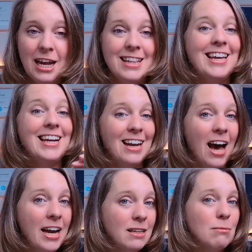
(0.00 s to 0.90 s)
The
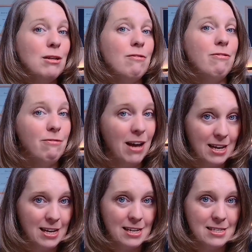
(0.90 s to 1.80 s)
enlightenment
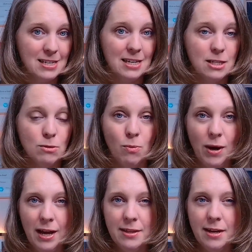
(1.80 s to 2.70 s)
phase is
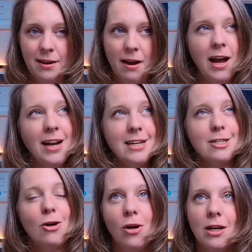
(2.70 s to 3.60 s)
where I like to
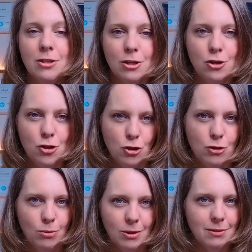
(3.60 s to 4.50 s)
call it the
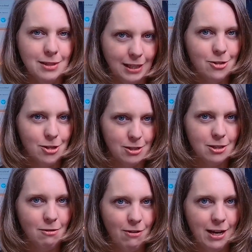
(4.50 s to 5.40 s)
due
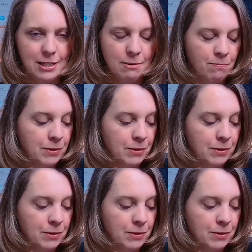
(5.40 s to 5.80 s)
diligence phase.